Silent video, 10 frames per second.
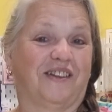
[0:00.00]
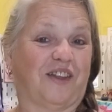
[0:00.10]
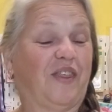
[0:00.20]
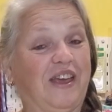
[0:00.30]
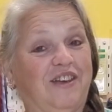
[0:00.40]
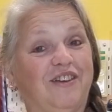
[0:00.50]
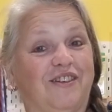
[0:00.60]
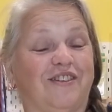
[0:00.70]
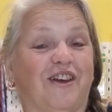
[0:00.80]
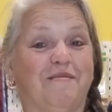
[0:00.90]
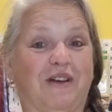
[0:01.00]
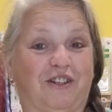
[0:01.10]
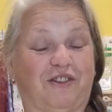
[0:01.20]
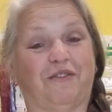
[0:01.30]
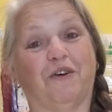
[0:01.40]
So thank you so
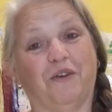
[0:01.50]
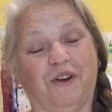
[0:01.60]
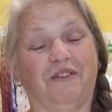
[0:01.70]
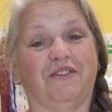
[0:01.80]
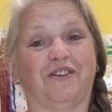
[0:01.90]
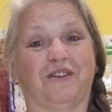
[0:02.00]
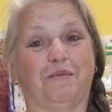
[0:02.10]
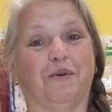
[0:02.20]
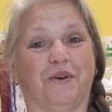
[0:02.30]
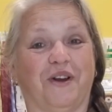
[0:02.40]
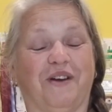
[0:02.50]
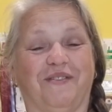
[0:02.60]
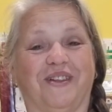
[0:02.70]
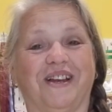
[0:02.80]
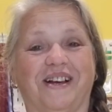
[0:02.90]
much for all of your support
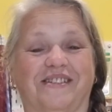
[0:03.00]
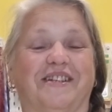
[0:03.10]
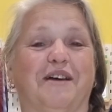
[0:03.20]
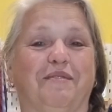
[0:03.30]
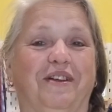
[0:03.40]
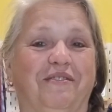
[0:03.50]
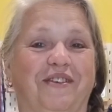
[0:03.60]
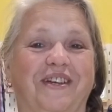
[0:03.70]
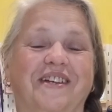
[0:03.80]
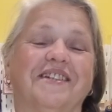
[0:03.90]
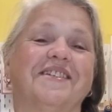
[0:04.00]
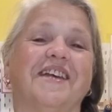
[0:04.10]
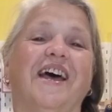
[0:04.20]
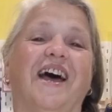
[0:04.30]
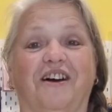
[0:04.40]
over the last couple of years.